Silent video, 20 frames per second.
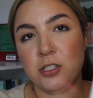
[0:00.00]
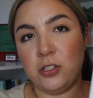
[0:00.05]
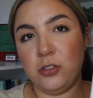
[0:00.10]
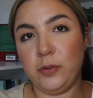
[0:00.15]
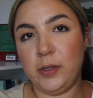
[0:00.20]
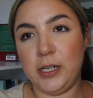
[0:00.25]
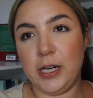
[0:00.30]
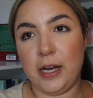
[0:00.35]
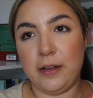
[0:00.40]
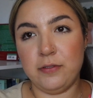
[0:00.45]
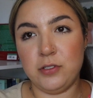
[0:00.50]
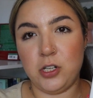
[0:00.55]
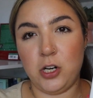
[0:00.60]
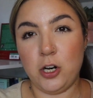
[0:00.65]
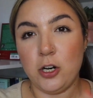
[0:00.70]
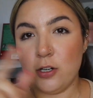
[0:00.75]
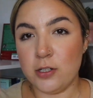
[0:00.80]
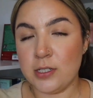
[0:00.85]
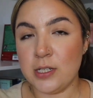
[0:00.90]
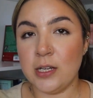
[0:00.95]
3.5
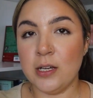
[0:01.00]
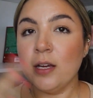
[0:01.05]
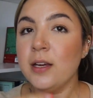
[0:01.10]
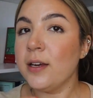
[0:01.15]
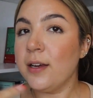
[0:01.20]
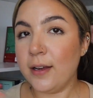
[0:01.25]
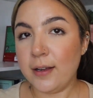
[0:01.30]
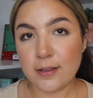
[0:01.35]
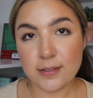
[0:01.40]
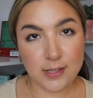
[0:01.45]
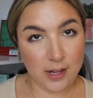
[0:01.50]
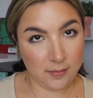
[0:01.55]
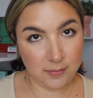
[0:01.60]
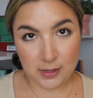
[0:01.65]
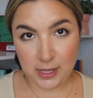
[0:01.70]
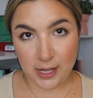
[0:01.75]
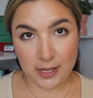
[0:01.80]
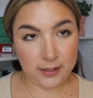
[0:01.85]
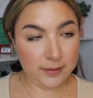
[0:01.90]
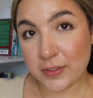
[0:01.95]
stars, same
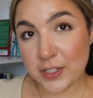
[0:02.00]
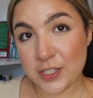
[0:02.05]
thing.